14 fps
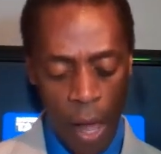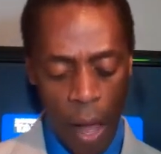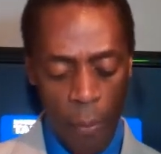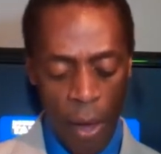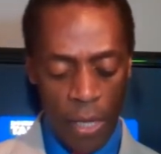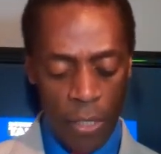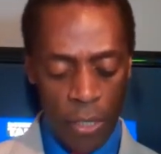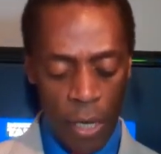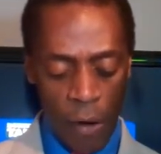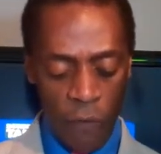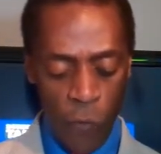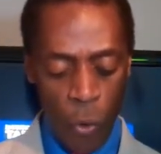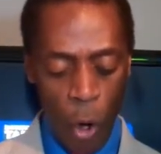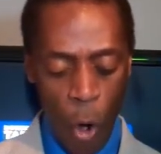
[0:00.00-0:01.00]
by
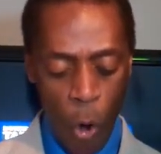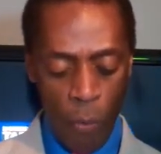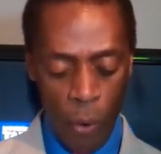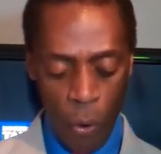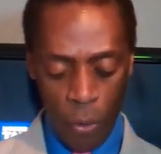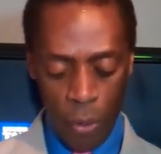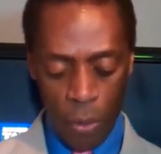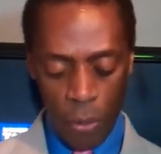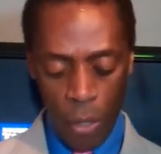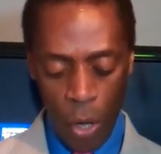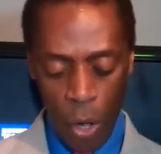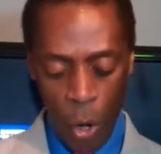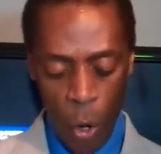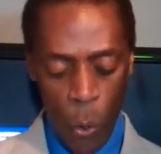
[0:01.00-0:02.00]
several homeowners
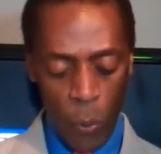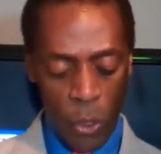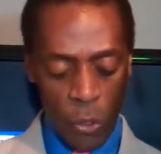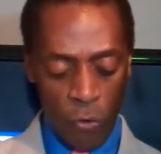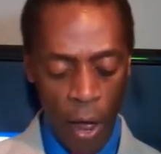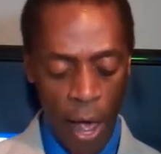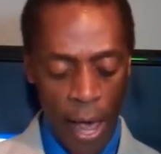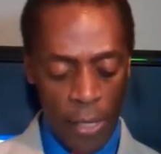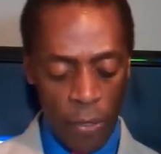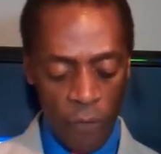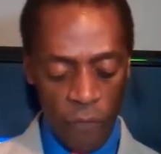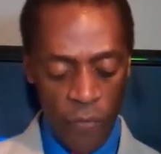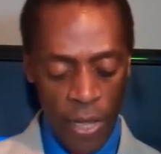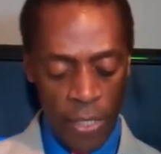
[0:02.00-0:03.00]
who were trying to
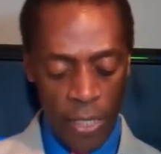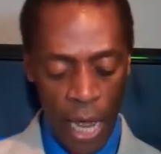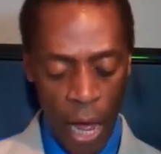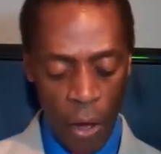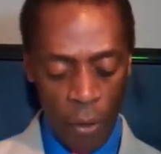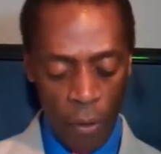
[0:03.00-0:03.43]
fence out